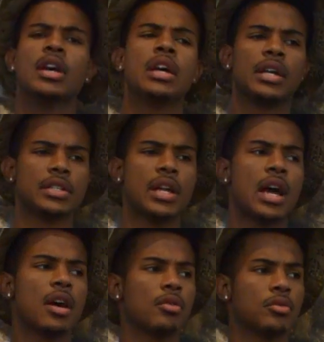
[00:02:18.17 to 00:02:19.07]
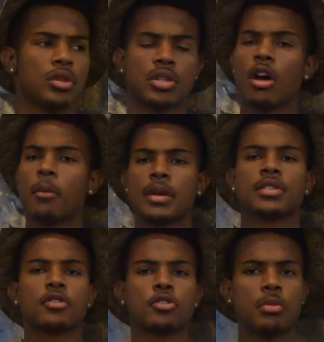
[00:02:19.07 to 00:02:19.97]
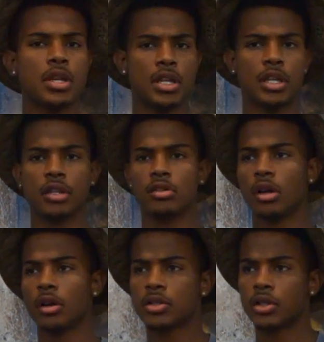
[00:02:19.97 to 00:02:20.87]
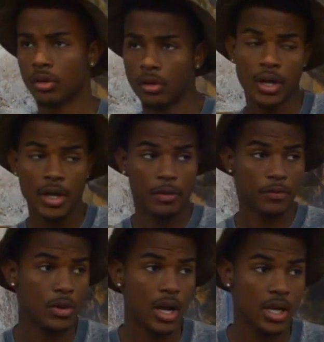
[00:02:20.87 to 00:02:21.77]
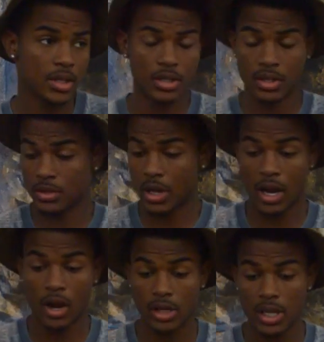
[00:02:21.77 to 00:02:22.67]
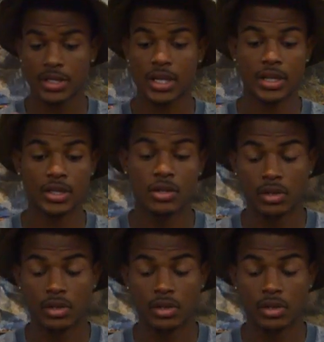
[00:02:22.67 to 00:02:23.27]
Because now it's all about social media, So if you guys all I say is